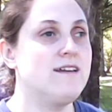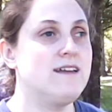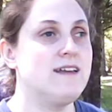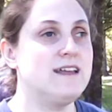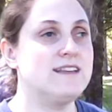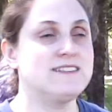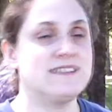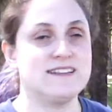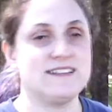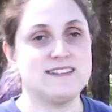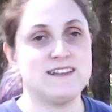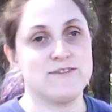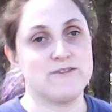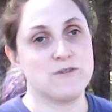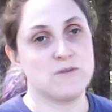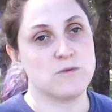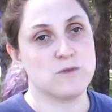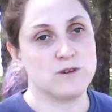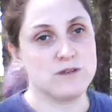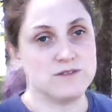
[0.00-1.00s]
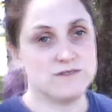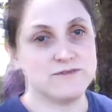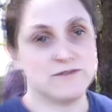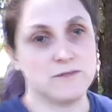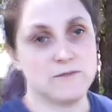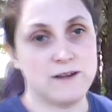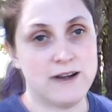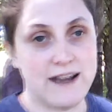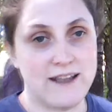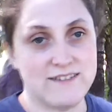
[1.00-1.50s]
It's a different world
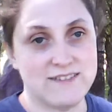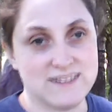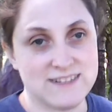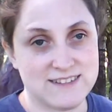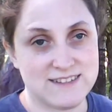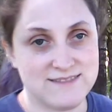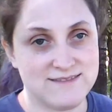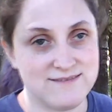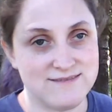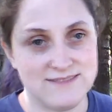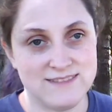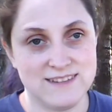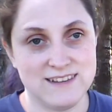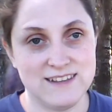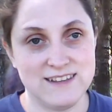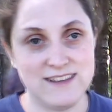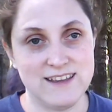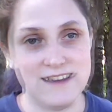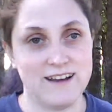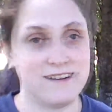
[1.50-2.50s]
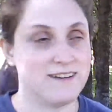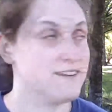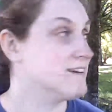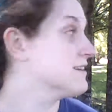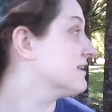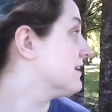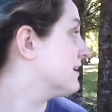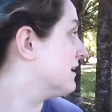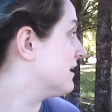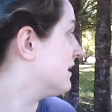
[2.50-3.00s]
from when I was younger.
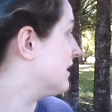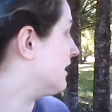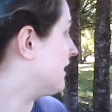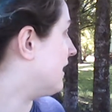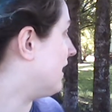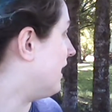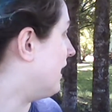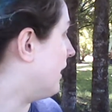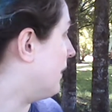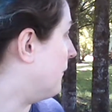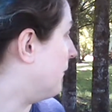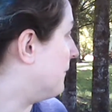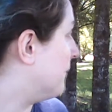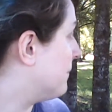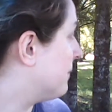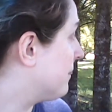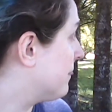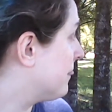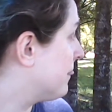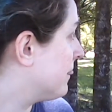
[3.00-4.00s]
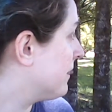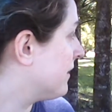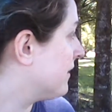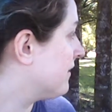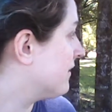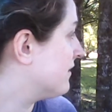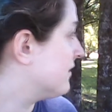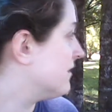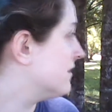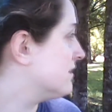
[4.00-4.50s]
Um,
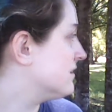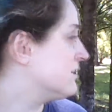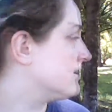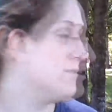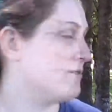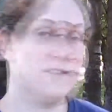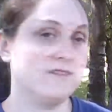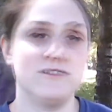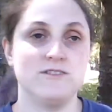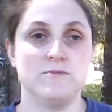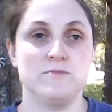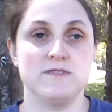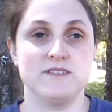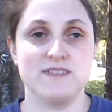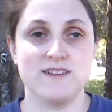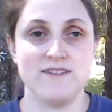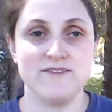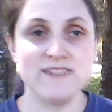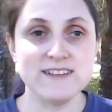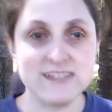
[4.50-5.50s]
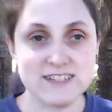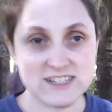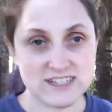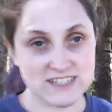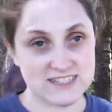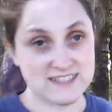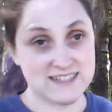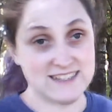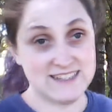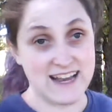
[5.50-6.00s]
Doing stupid stuff is
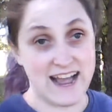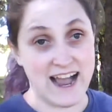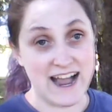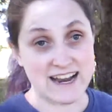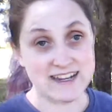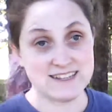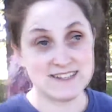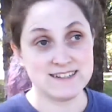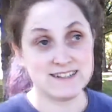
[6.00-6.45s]
just not